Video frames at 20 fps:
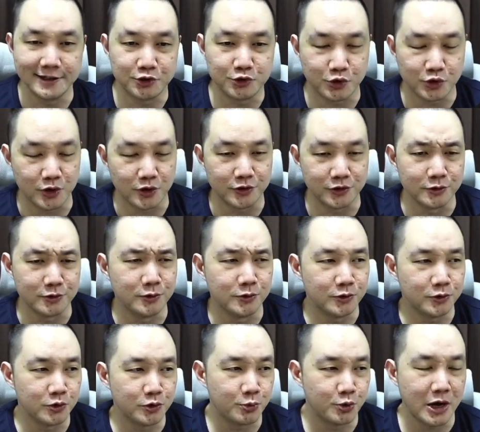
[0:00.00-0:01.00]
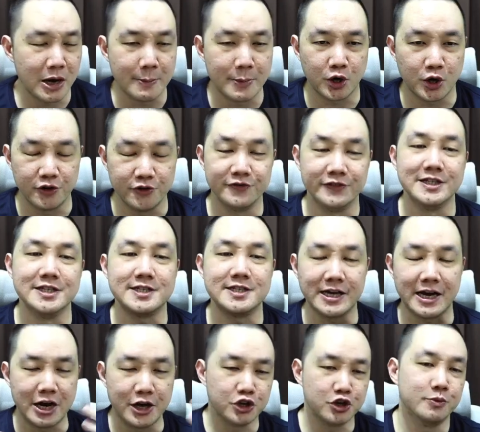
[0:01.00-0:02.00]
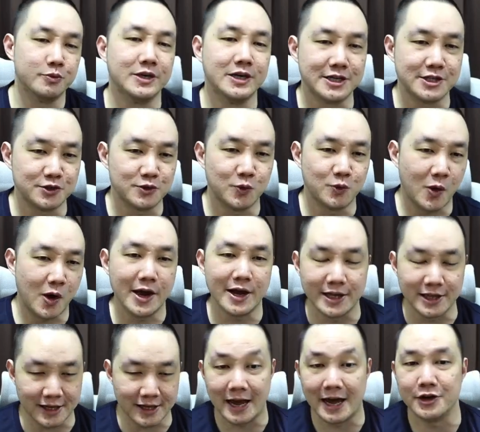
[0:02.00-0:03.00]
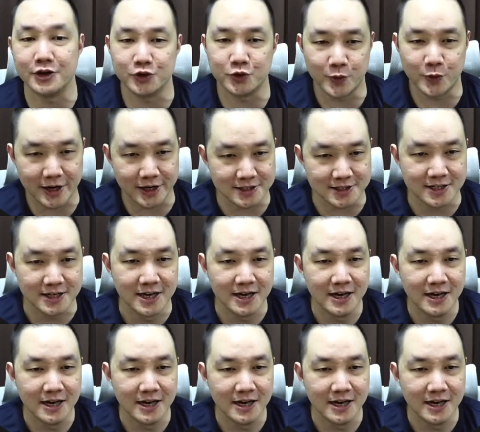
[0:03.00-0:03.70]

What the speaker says: to put up a convincing argument as to why it can do X.